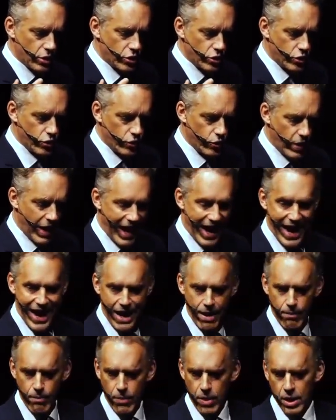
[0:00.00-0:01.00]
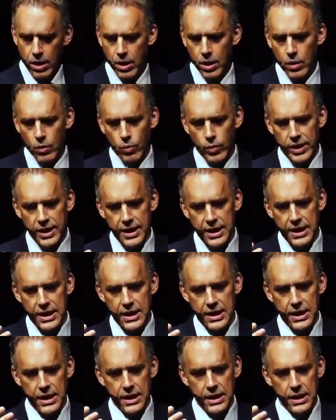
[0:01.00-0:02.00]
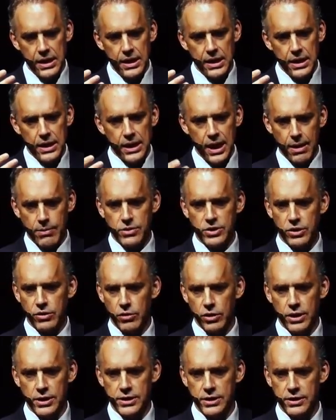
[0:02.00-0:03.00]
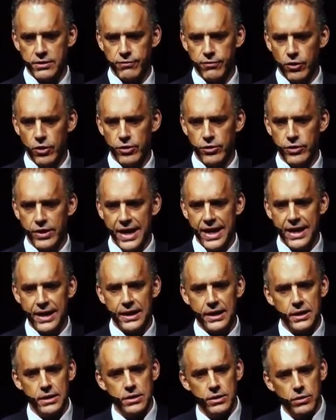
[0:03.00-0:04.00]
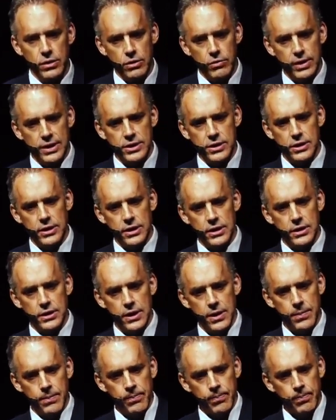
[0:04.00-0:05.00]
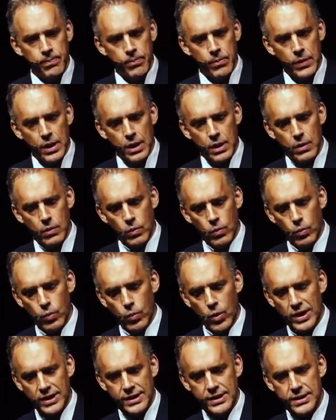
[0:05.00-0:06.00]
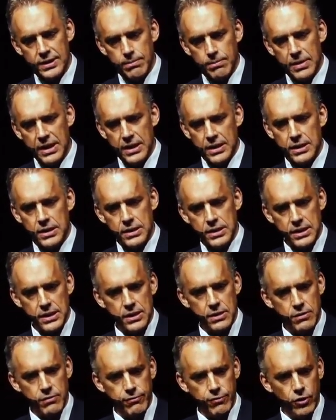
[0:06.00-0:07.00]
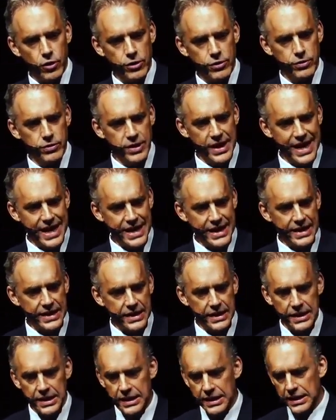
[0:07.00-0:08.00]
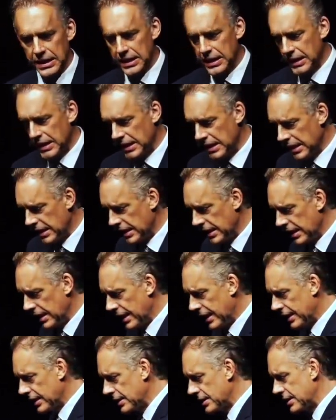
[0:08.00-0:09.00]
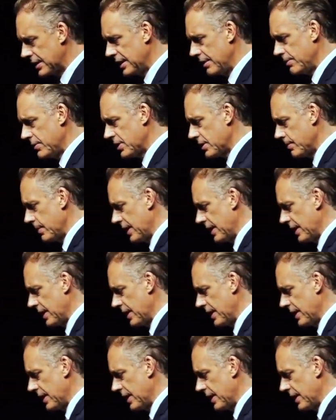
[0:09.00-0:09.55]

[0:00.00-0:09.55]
to Ham when he comes across his father naked. And so the question is, what does it mean to see your father naked? And it seems to